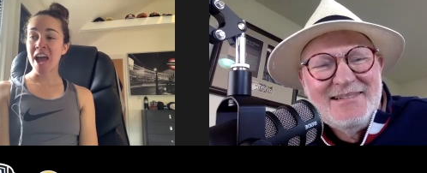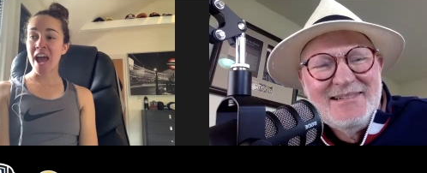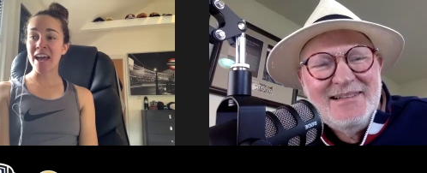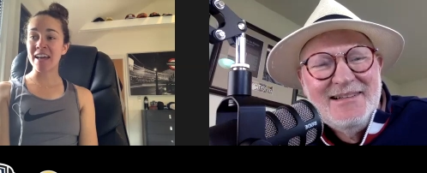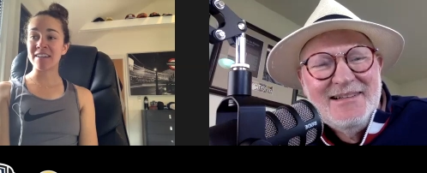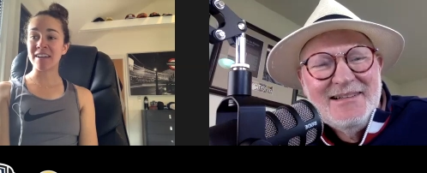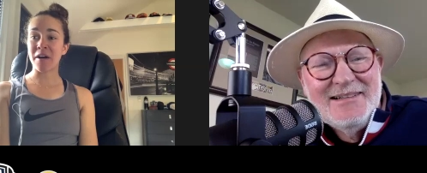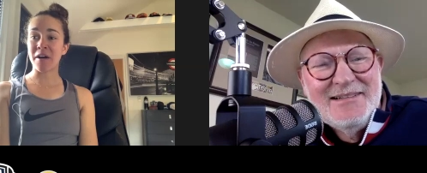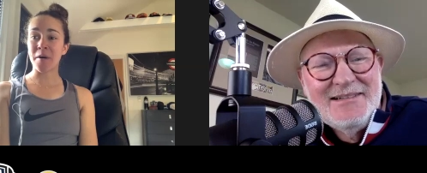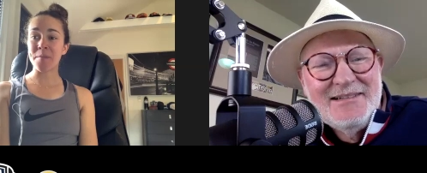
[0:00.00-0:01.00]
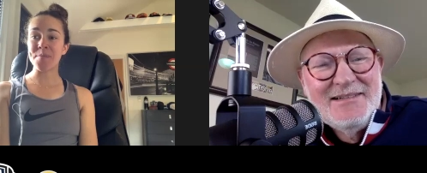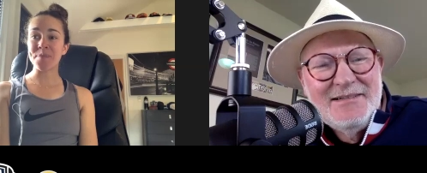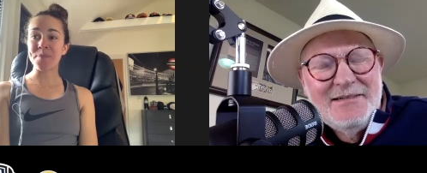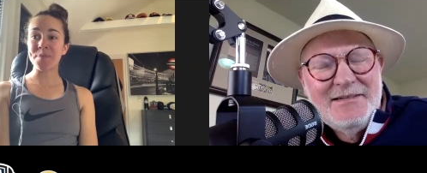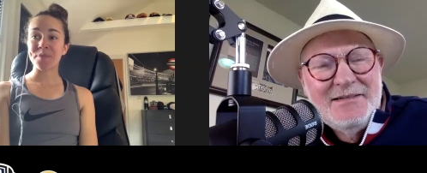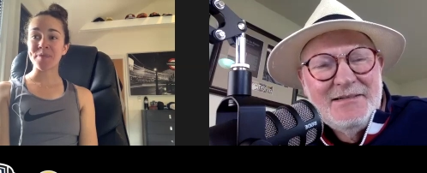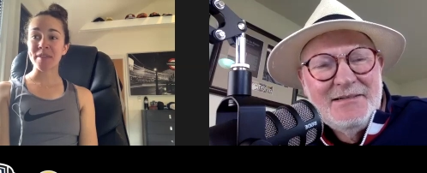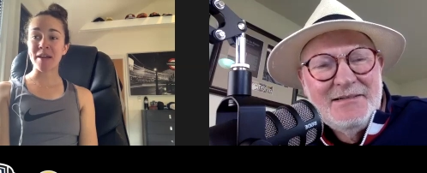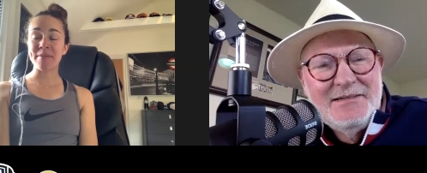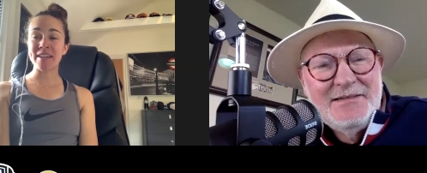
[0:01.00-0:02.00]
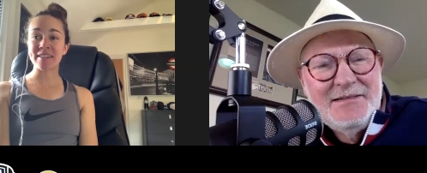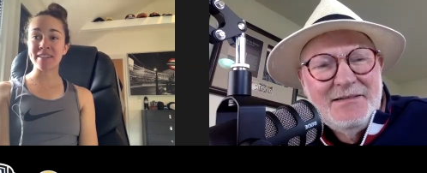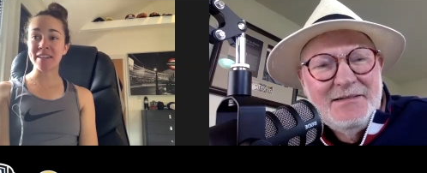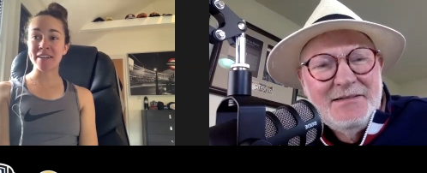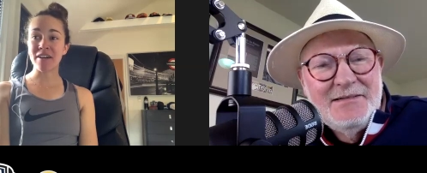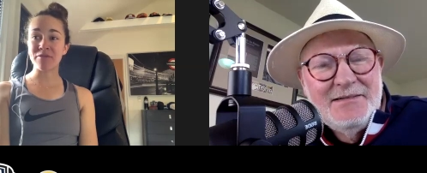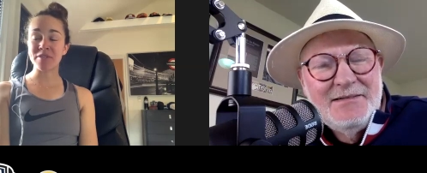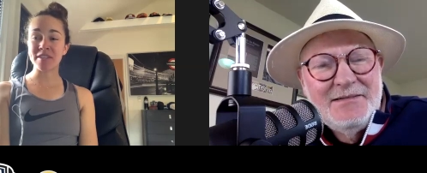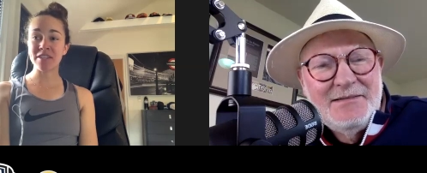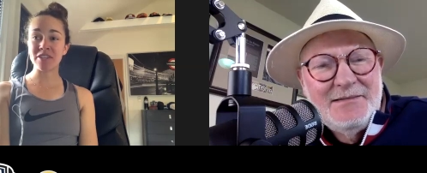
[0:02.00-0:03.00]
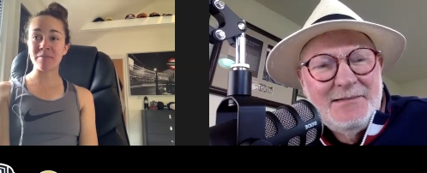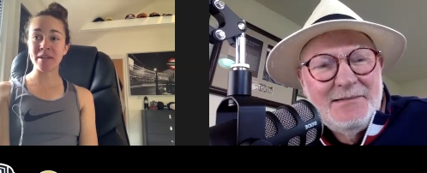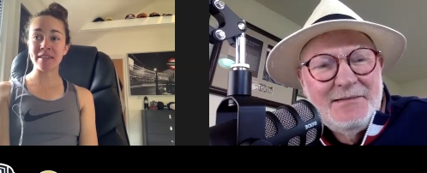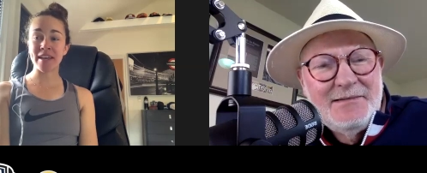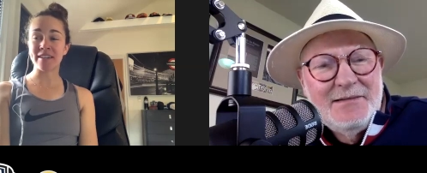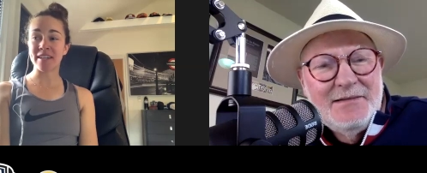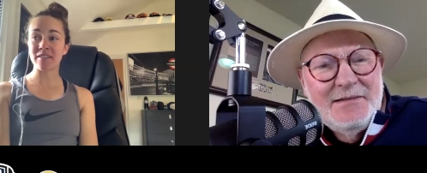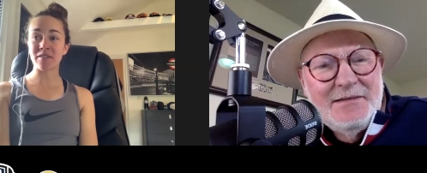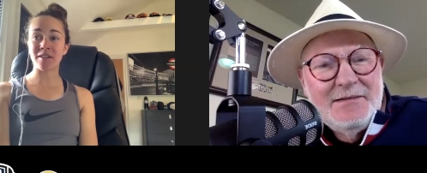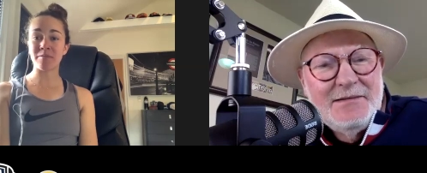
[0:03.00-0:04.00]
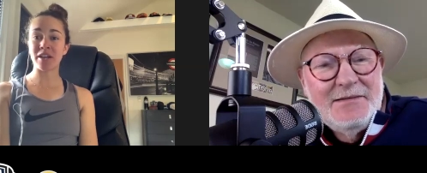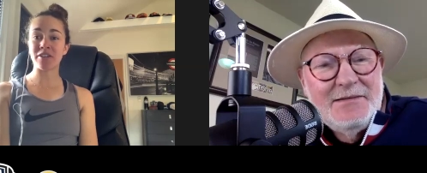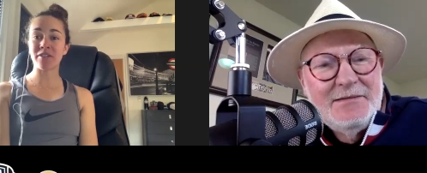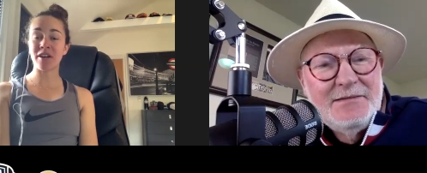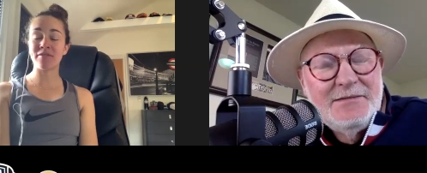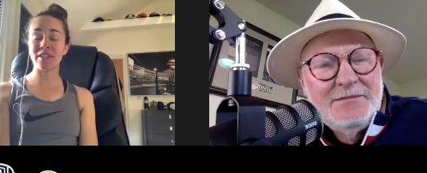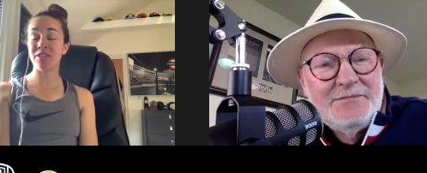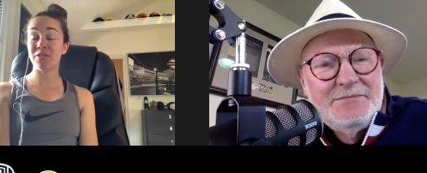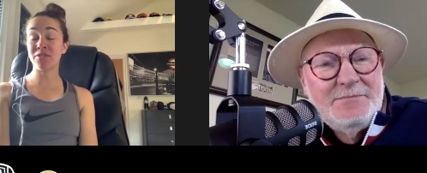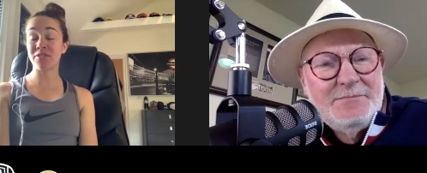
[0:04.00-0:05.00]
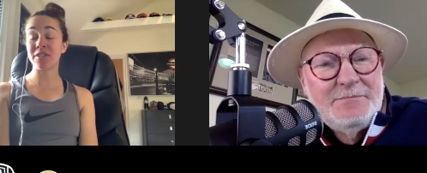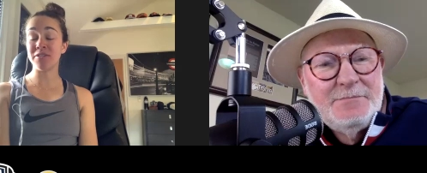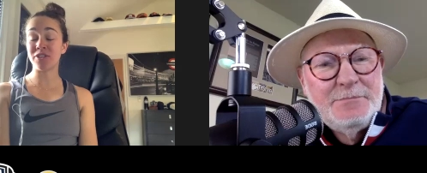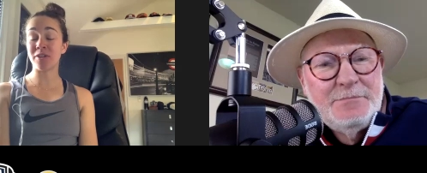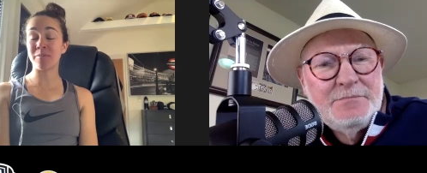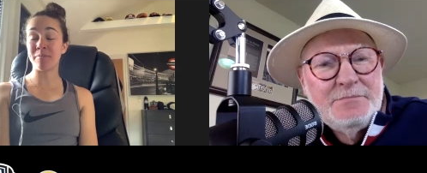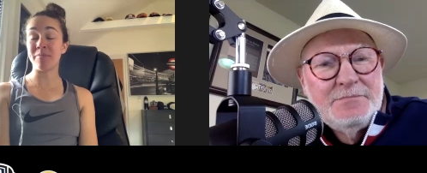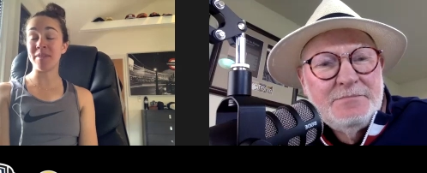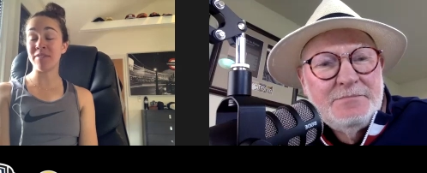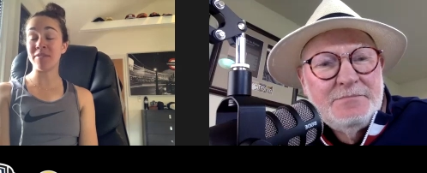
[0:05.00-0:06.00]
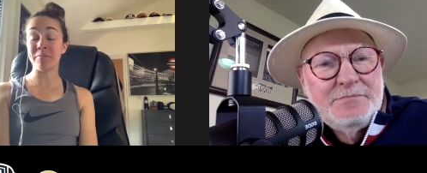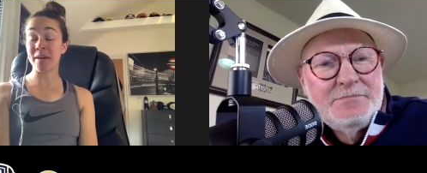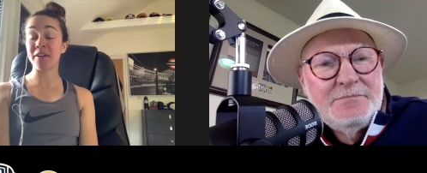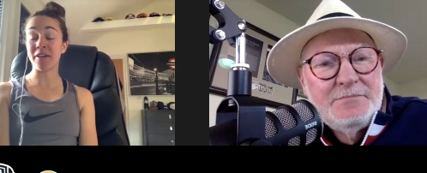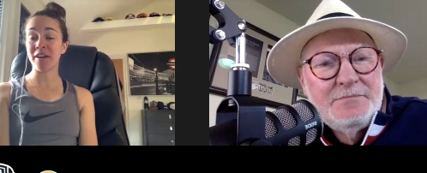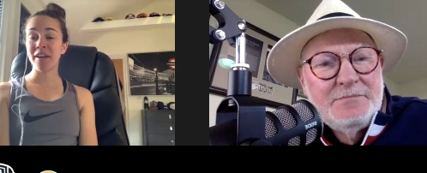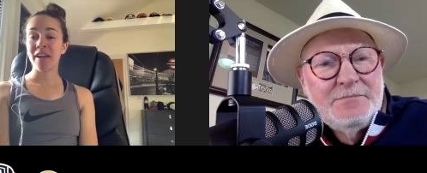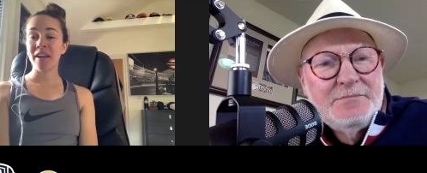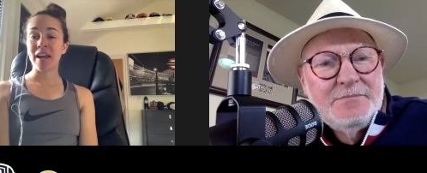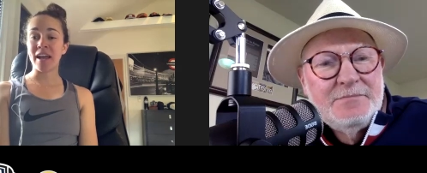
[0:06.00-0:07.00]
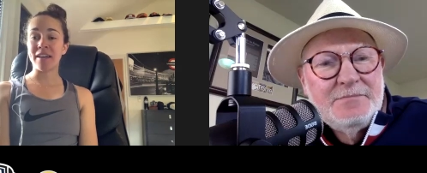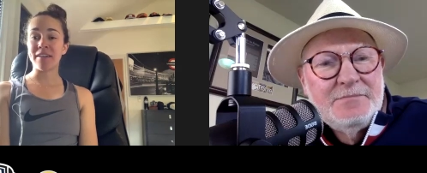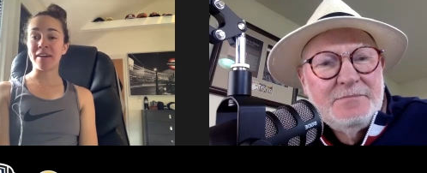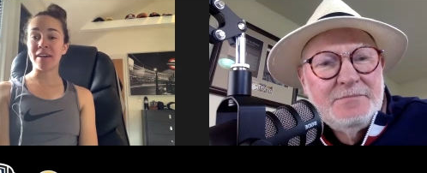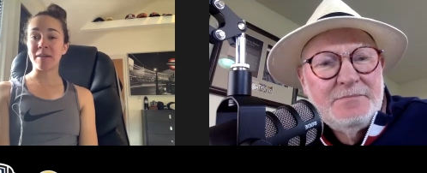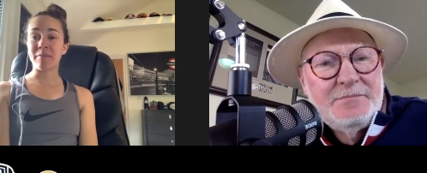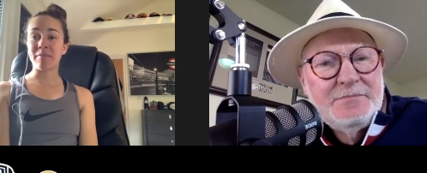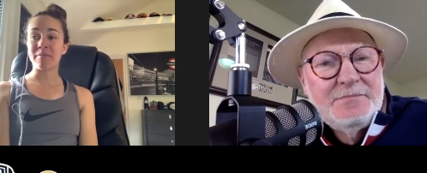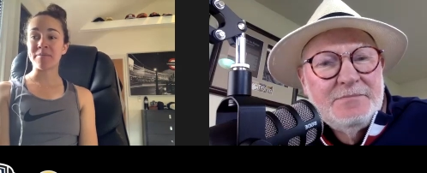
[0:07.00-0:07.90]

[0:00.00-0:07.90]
Speaker 1: And, um, amazingly enough with ski jumping that takes a lot of pressure off and usually you jump even better and um,